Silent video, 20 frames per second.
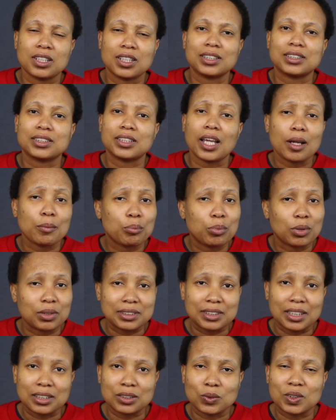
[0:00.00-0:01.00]
there's
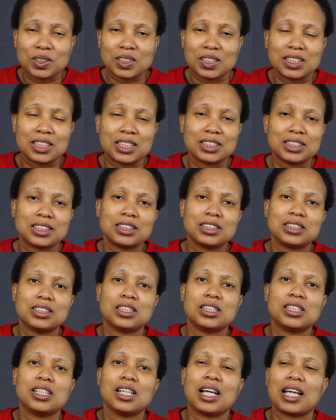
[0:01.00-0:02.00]
airports as well in the
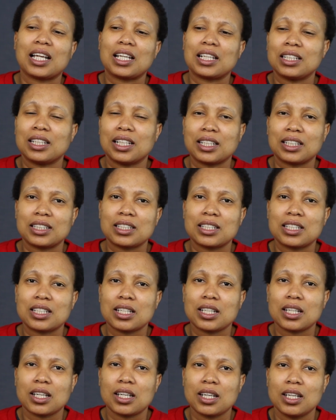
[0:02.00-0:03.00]
city,
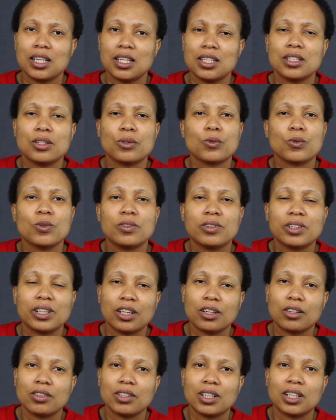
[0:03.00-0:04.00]
unlike in the rural
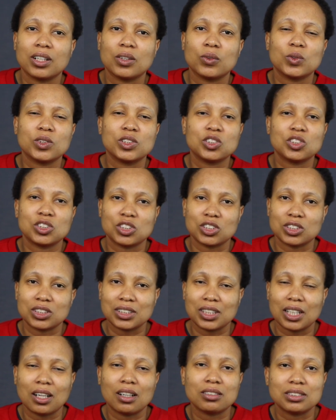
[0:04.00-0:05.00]
area where it's
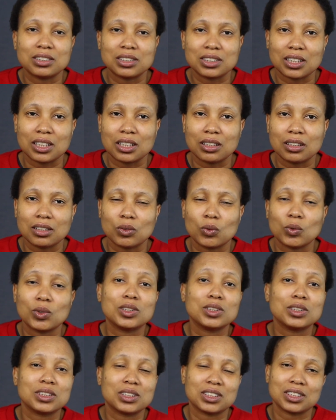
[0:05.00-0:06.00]
just houses,
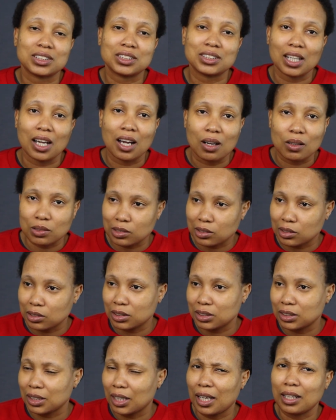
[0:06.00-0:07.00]

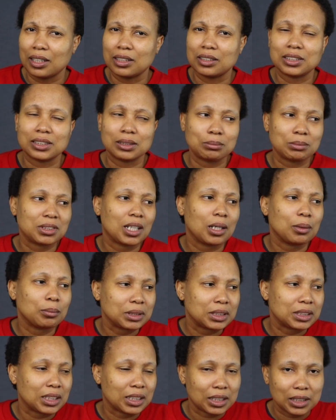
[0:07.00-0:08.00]
and
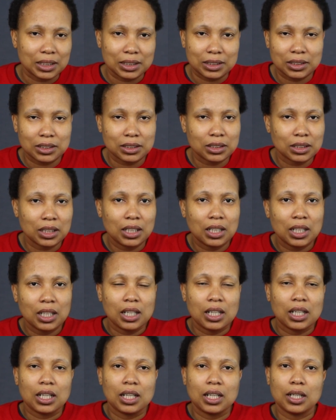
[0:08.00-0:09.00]
sometimes there is
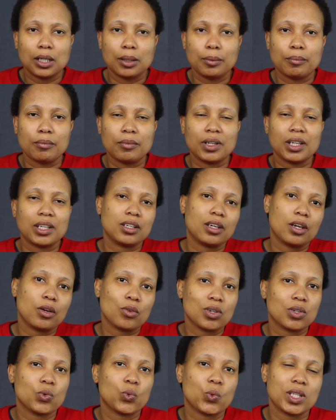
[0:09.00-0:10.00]
an
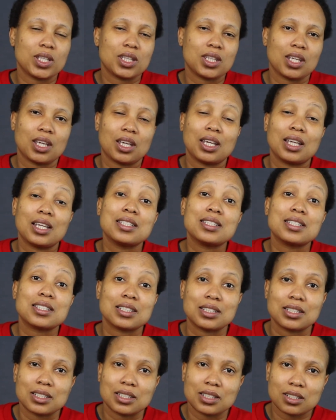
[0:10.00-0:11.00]
area where there
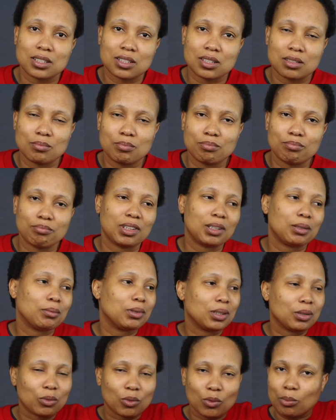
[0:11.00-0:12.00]
isn't.
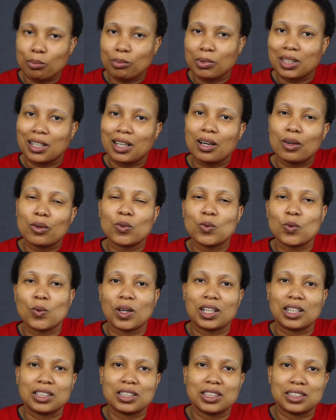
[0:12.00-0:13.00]
Maybe
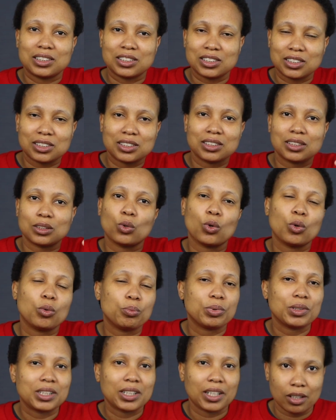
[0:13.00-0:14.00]
there's just an
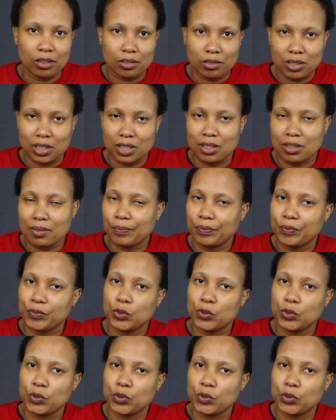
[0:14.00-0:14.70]
open area